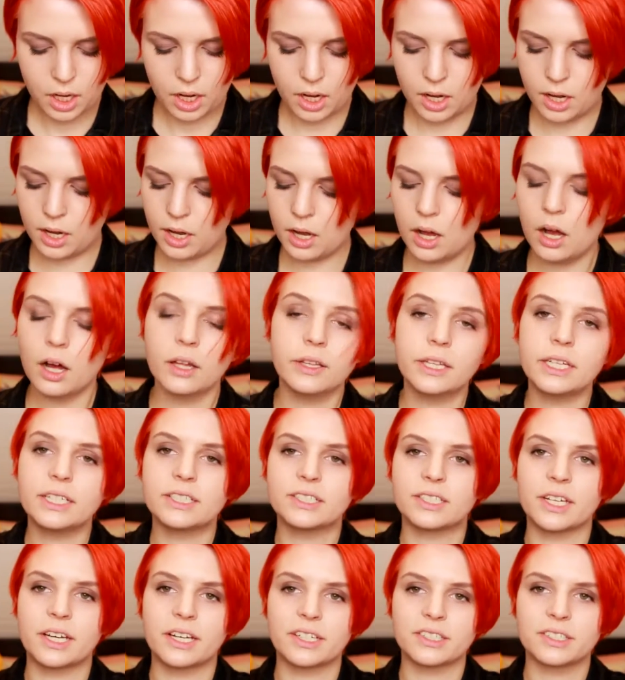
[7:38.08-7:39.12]
are
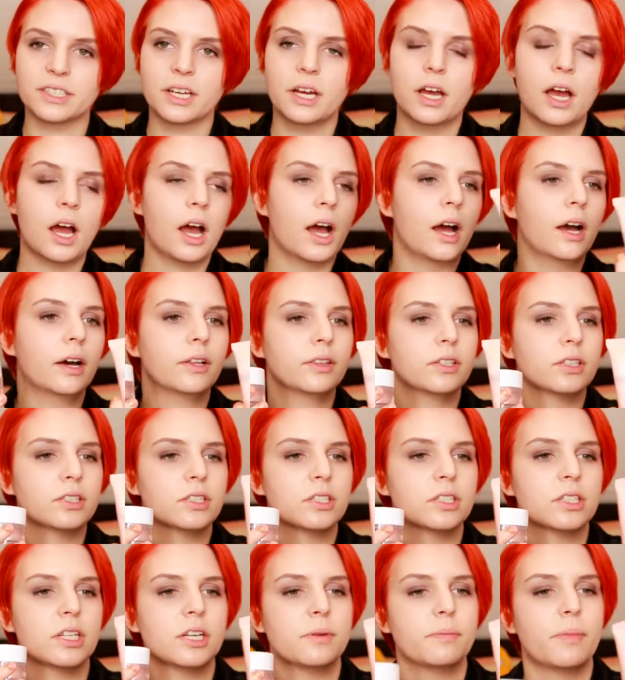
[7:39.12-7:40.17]
these things.
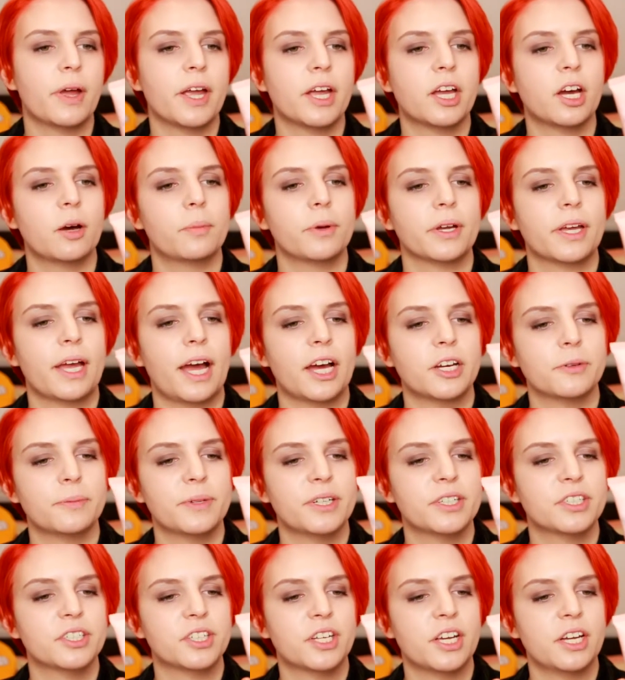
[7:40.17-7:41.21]
This is the Makeup
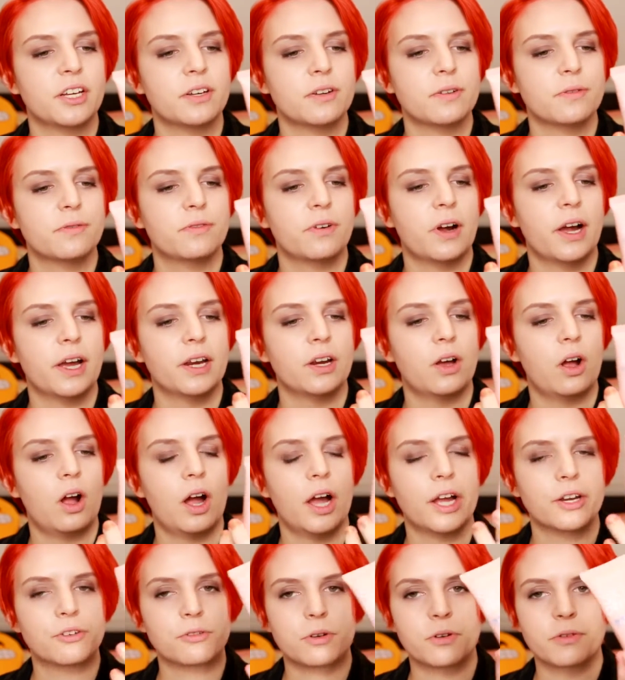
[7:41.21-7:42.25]
Academy Skin Define
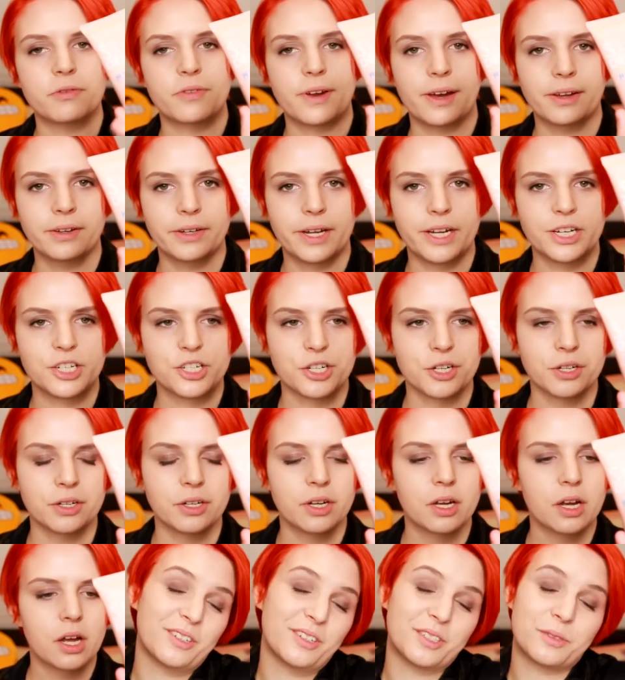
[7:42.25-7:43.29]
Hydro Foundation.
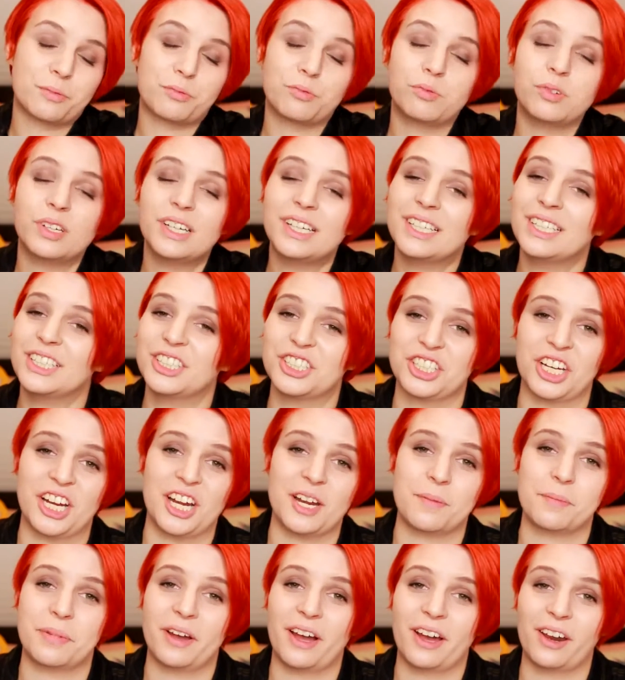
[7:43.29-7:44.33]
was really
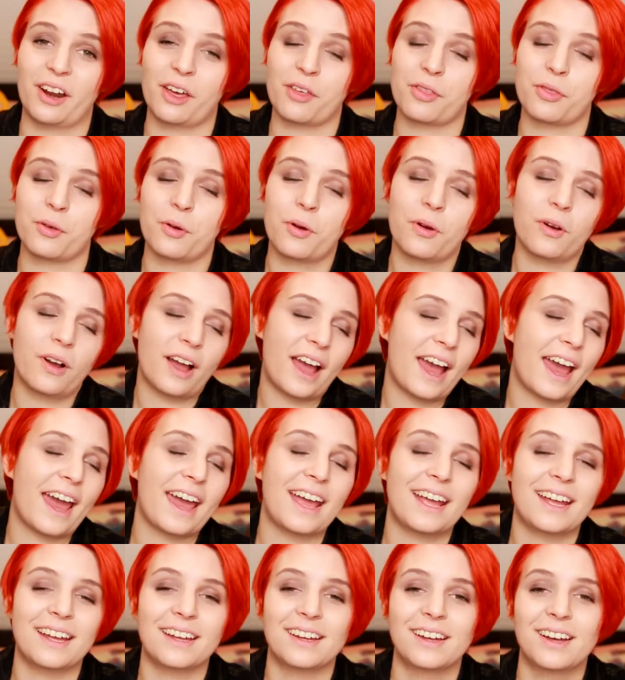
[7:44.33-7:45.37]
cheap, and I thought,
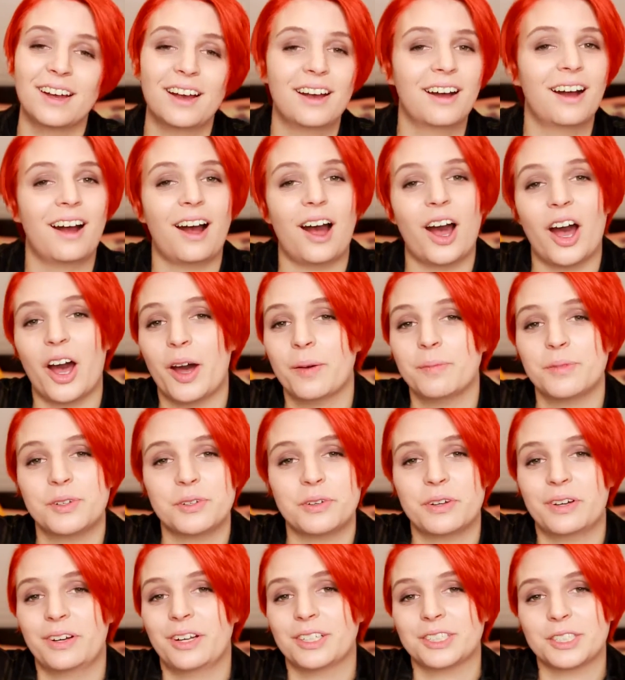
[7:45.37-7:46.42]
hey, I'm
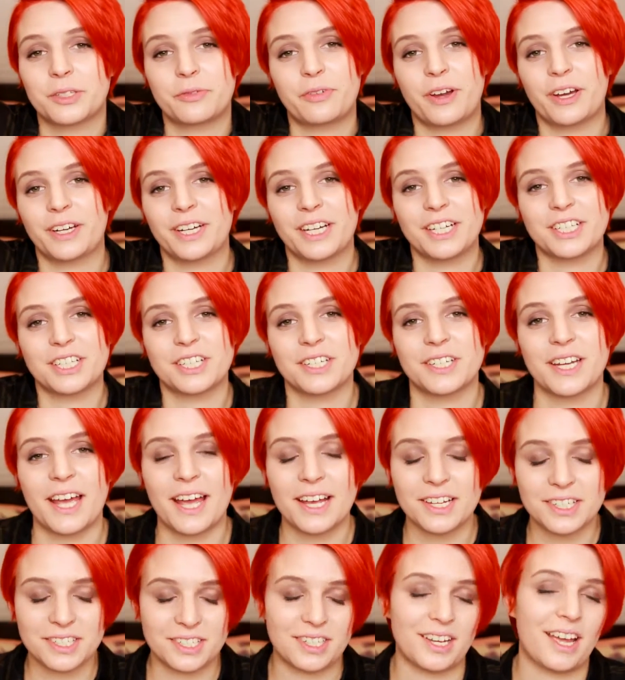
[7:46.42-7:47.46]
doing lots of foundation
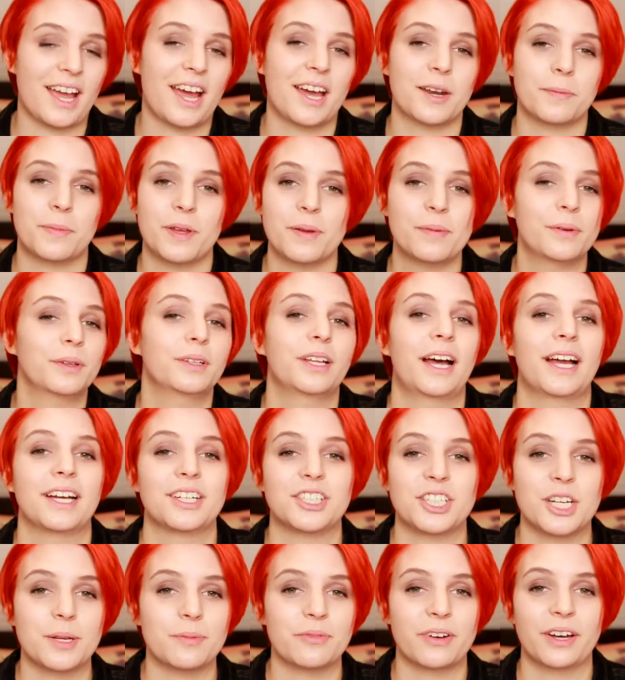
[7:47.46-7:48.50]
tests and people
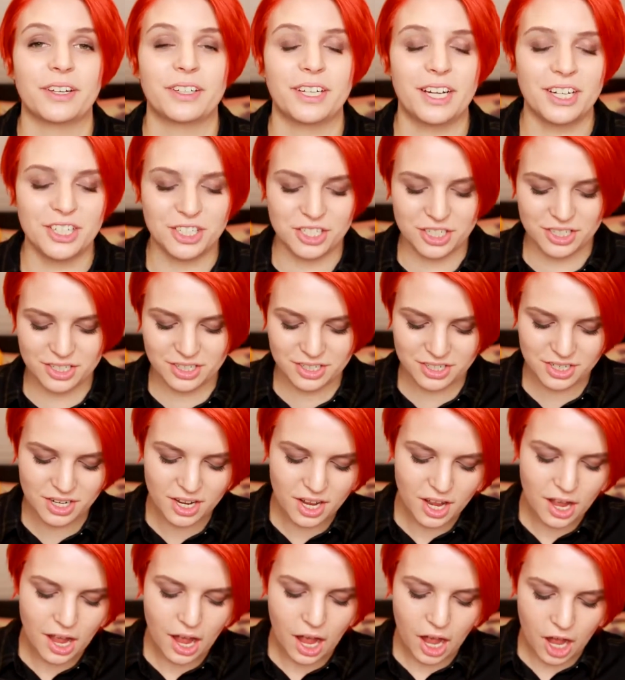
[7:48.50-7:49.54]
like cheap foundations.
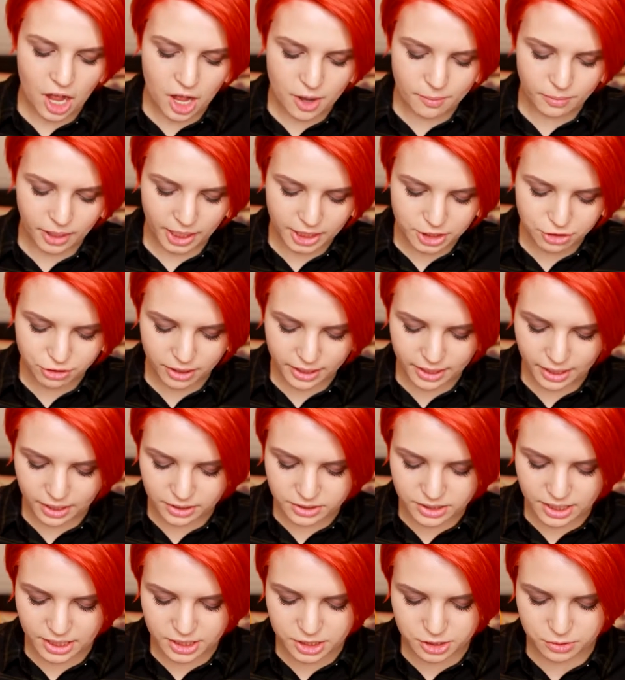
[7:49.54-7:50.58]
I tried
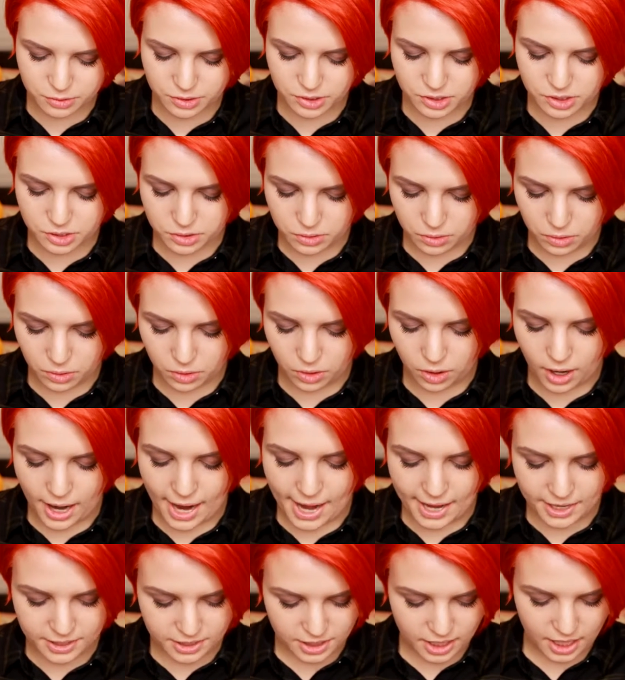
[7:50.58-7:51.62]
out a tester in store
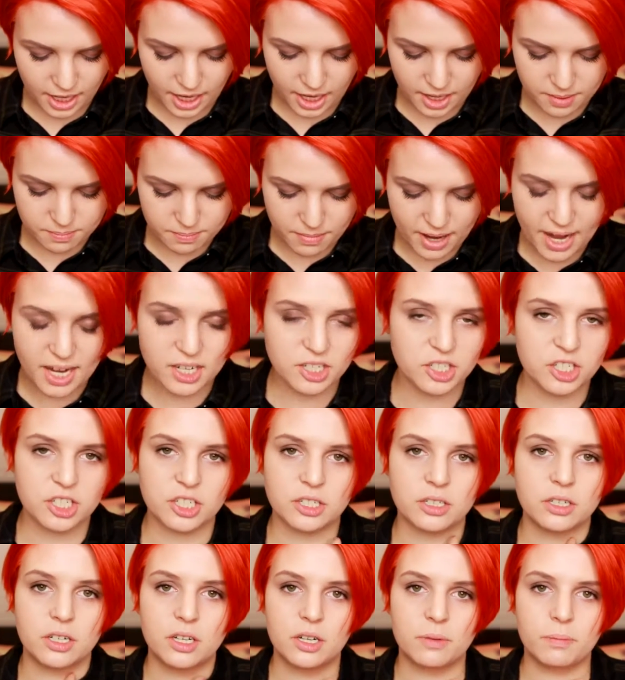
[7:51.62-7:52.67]
and it
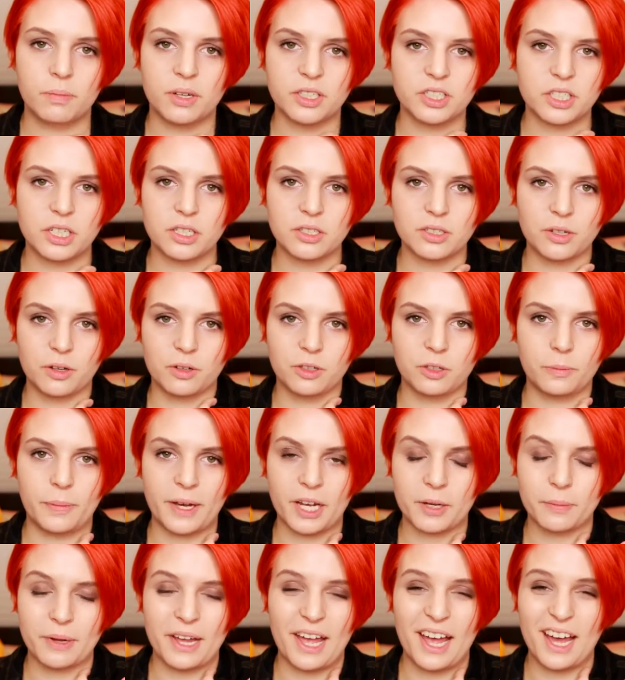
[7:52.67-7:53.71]
matched my skin tone on the
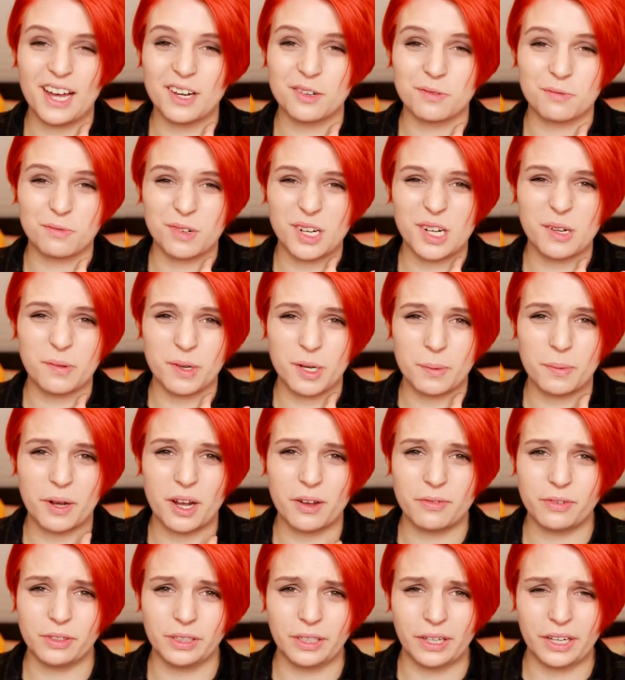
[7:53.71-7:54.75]
back of my hand really, really
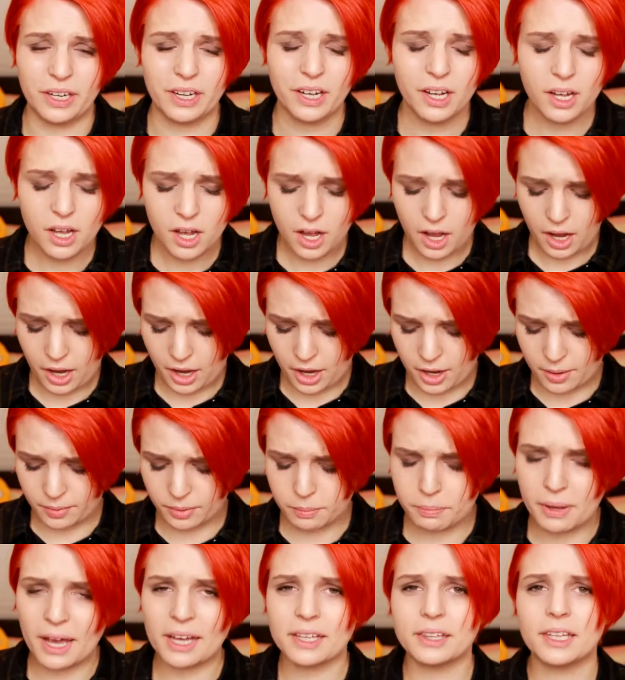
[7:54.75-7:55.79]
perfectly.
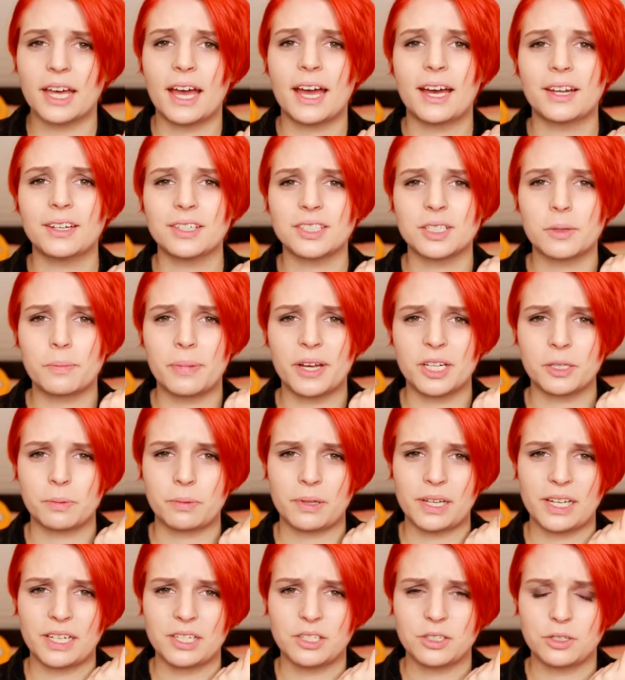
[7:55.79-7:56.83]
The back of the hand is the best
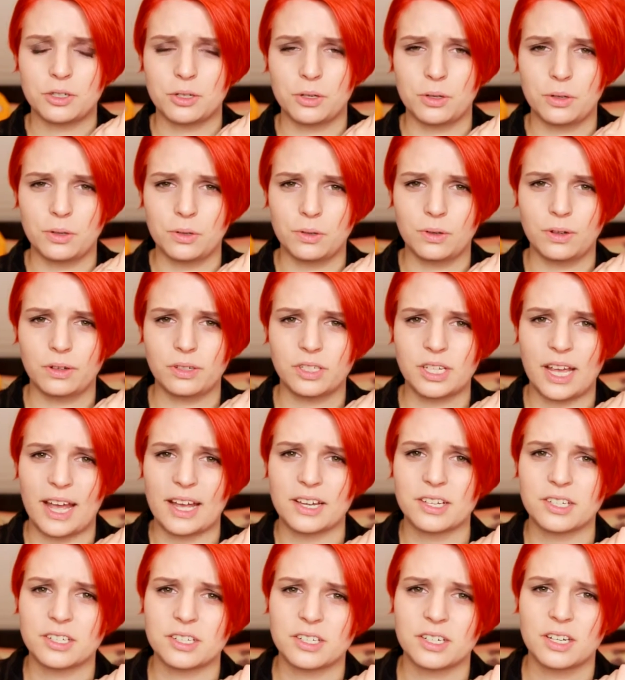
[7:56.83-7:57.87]
place to
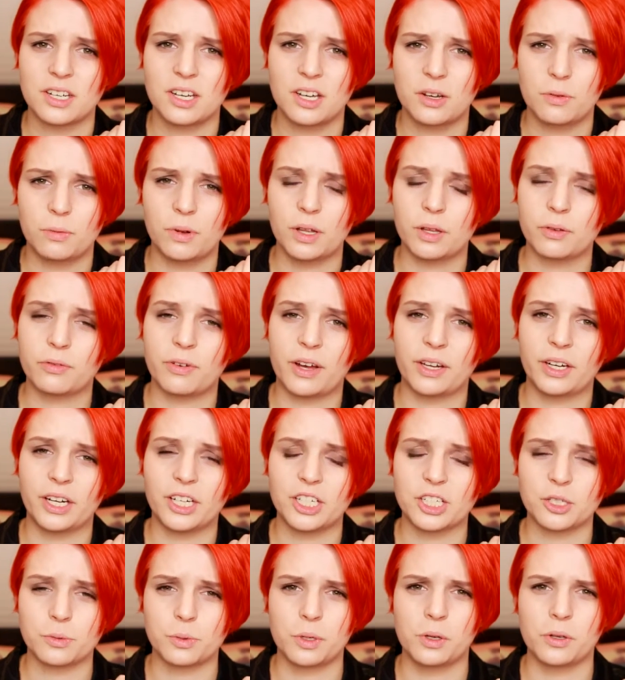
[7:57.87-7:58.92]
test whether
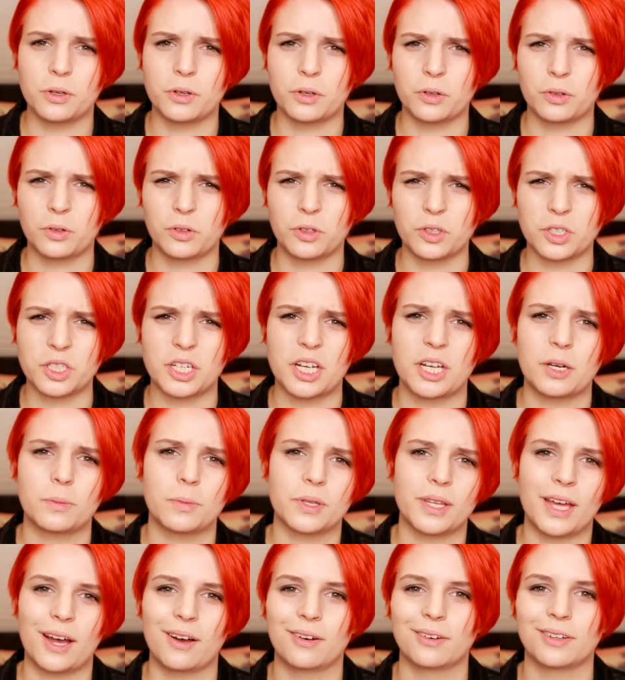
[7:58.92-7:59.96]
foundations will look good on your
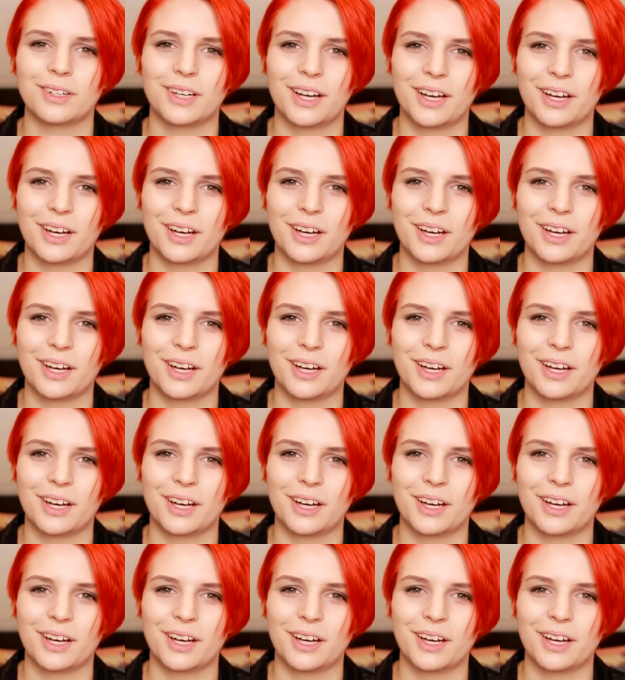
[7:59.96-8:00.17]
skin without